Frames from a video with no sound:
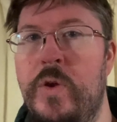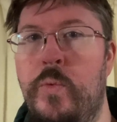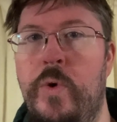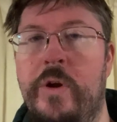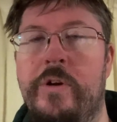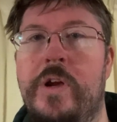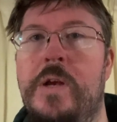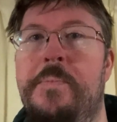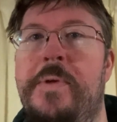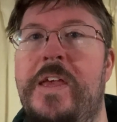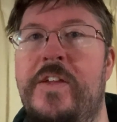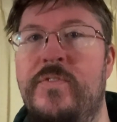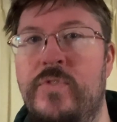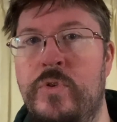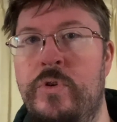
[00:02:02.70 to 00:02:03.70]
We are going to be
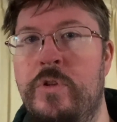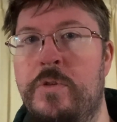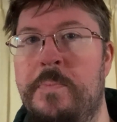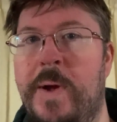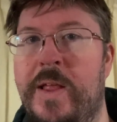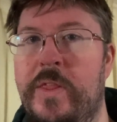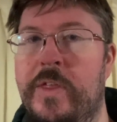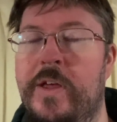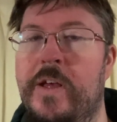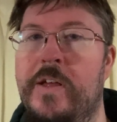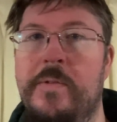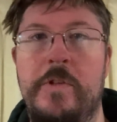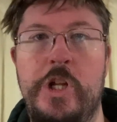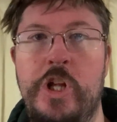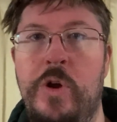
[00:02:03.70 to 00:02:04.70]
influenced by the
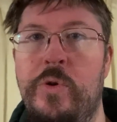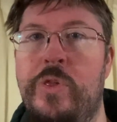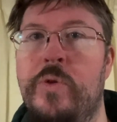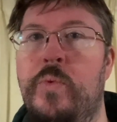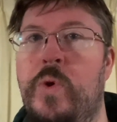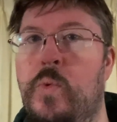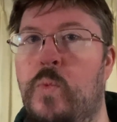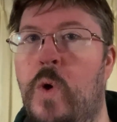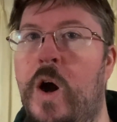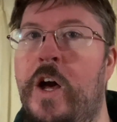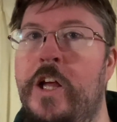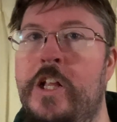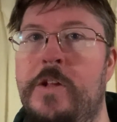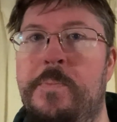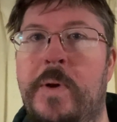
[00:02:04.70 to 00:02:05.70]
shows that we
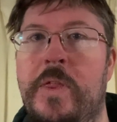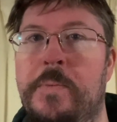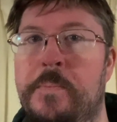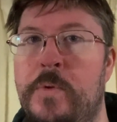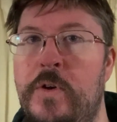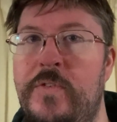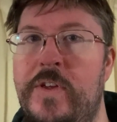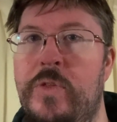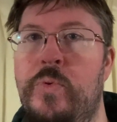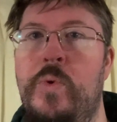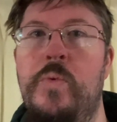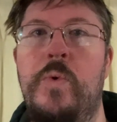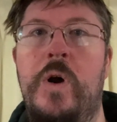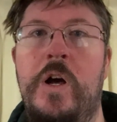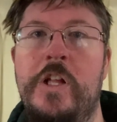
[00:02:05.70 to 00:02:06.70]
watch, by the movies we
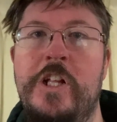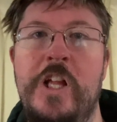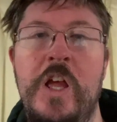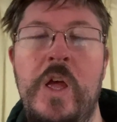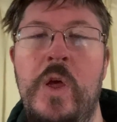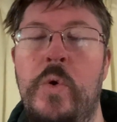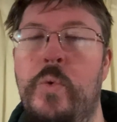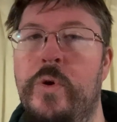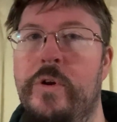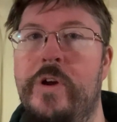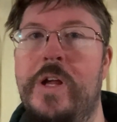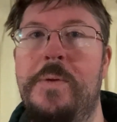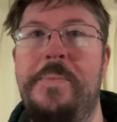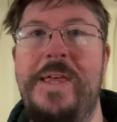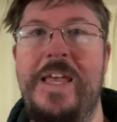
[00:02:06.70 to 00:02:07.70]
watch. We are
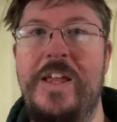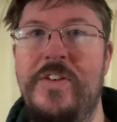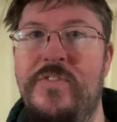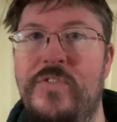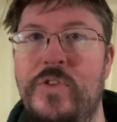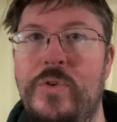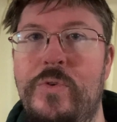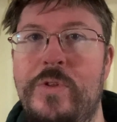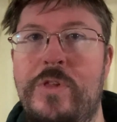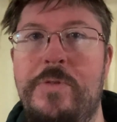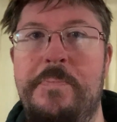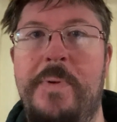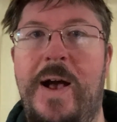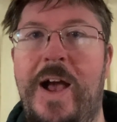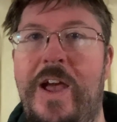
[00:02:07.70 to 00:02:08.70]
going to be
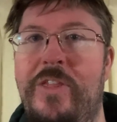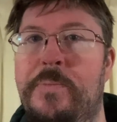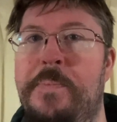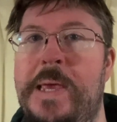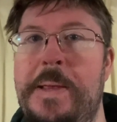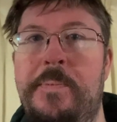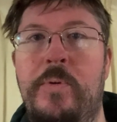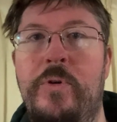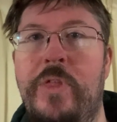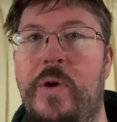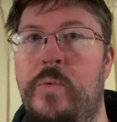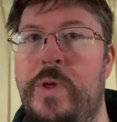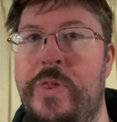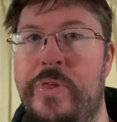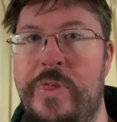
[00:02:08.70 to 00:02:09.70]
influenced by the people
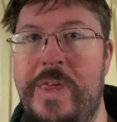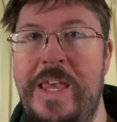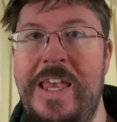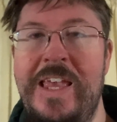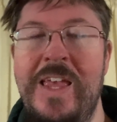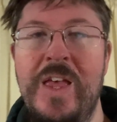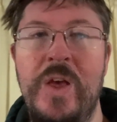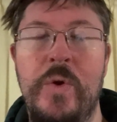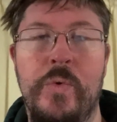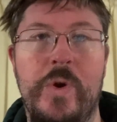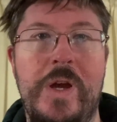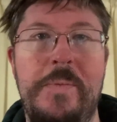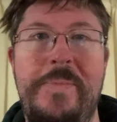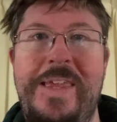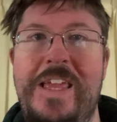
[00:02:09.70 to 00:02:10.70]
that we see. We're
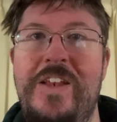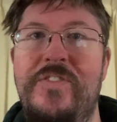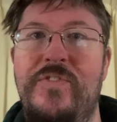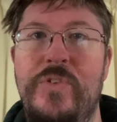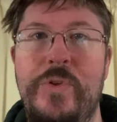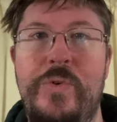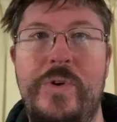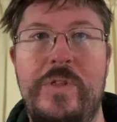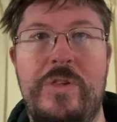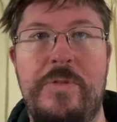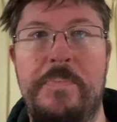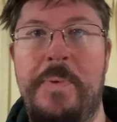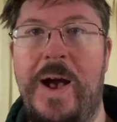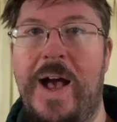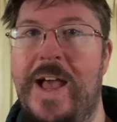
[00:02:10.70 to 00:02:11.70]
going to be
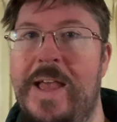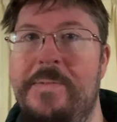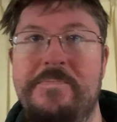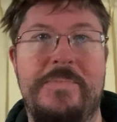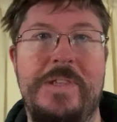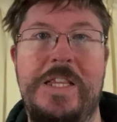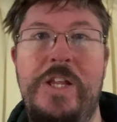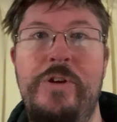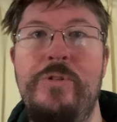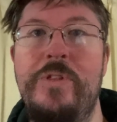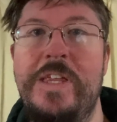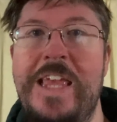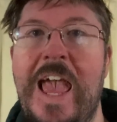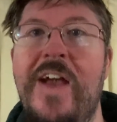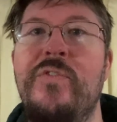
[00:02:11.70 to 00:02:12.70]
influenced by
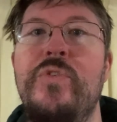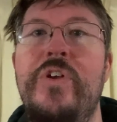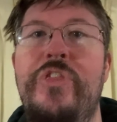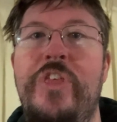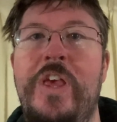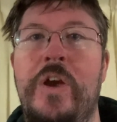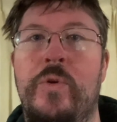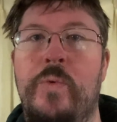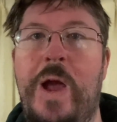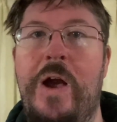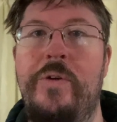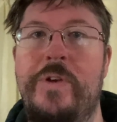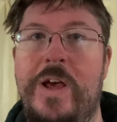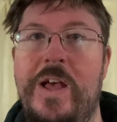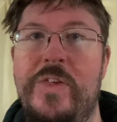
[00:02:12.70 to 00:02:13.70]
literally everything
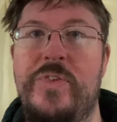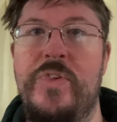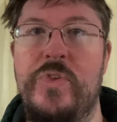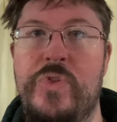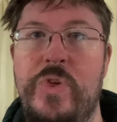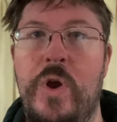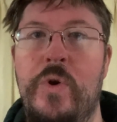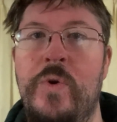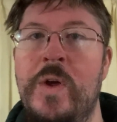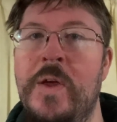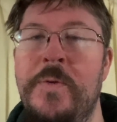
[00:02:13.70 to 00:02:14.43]
around us. So